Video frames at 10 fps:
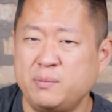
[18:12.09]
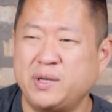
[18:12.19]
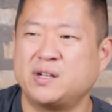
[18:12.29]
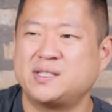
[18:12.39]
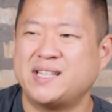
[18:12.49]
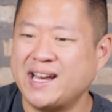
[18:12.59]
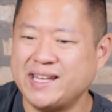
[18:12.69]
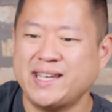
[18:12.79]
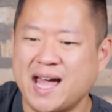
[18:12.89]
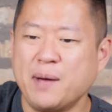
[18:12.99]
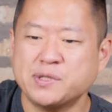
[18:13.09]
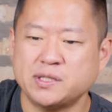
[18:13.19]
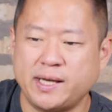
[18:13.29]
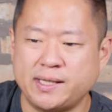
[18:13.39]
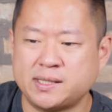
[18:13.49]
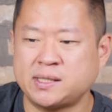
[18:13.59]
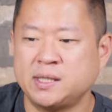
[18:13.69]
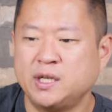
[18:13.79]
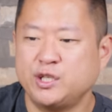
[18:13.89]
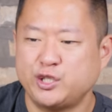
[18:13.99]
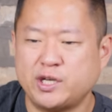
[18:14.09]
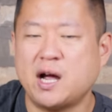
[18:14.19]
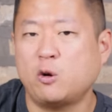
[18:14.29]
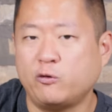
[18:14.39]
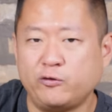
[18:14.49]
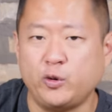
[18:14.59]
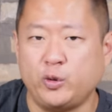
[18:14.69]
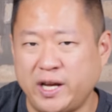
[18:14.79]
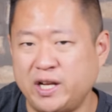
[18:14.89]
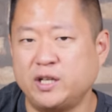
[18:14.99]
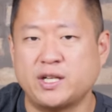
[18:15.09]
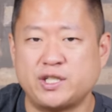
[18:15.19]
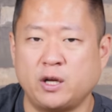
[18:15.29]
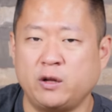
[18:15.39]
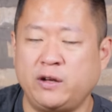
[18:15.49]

Because that encapsulates Chicago food in a nutshell.